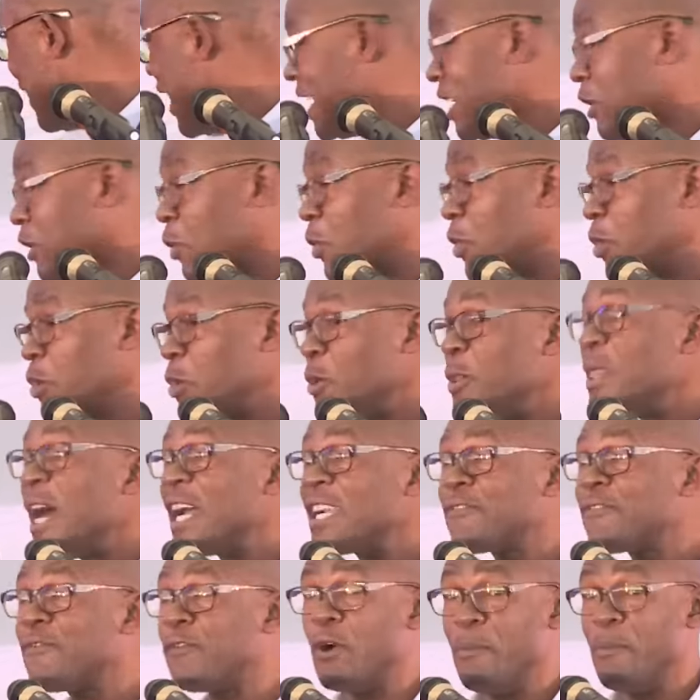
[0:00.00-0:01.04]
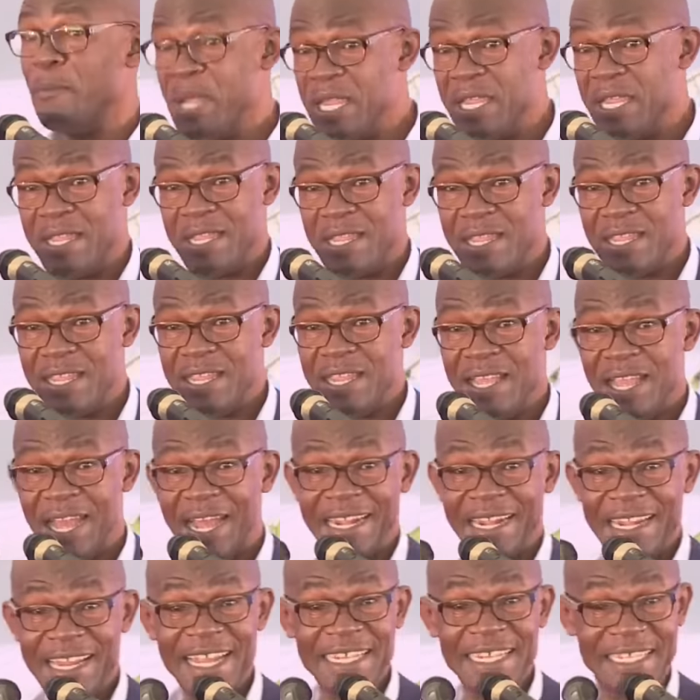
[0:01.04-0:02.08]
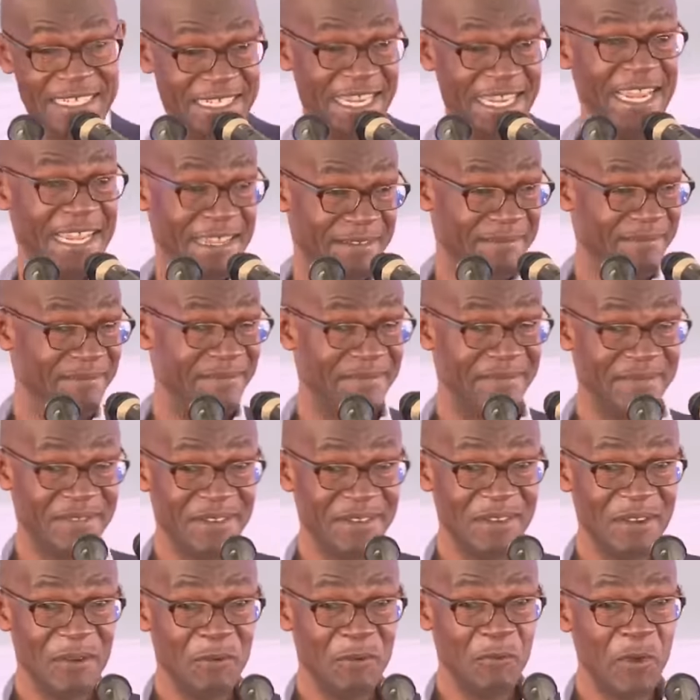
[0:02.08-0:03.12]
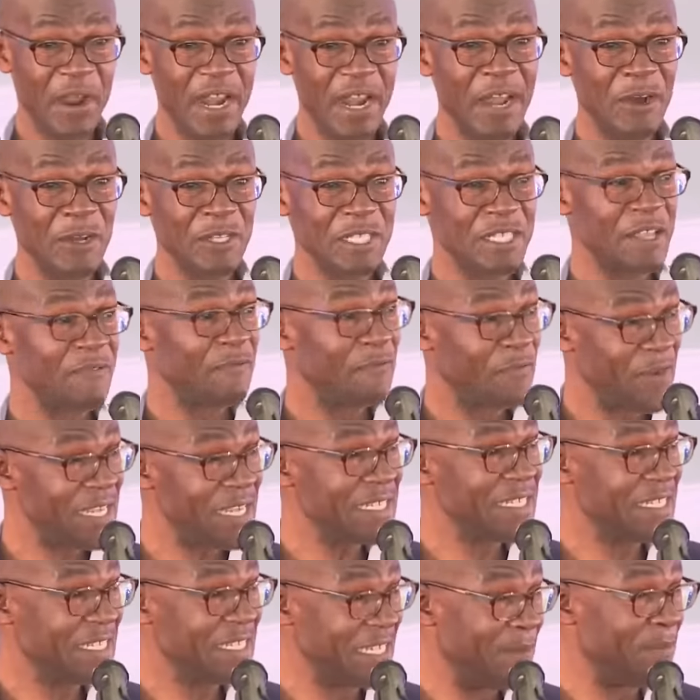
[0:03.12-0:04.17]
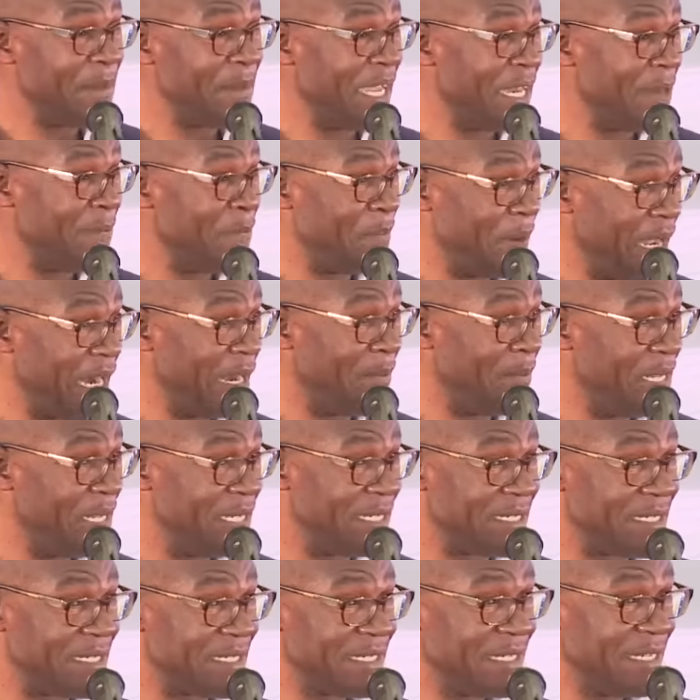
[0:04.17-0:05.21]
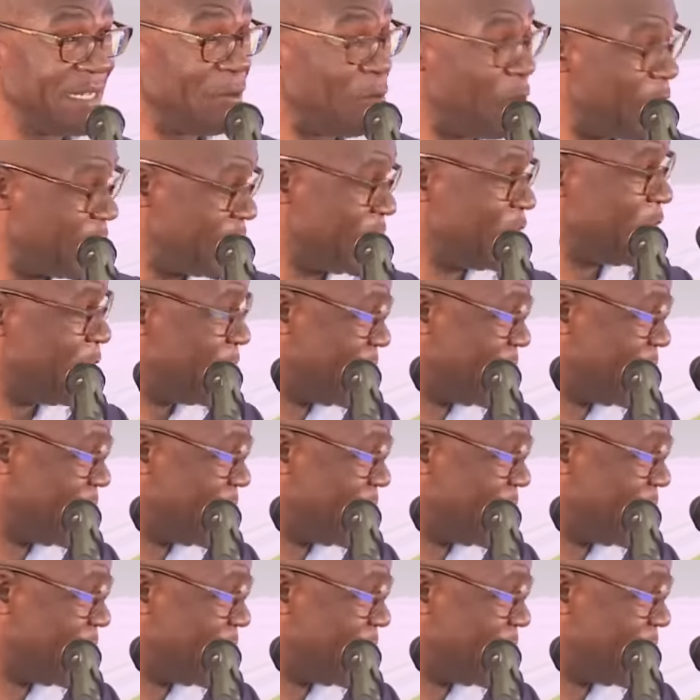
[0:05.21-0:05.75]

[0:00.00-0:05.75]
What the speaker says: That he could do that for me at that time, when I was the first timer in Parliament, was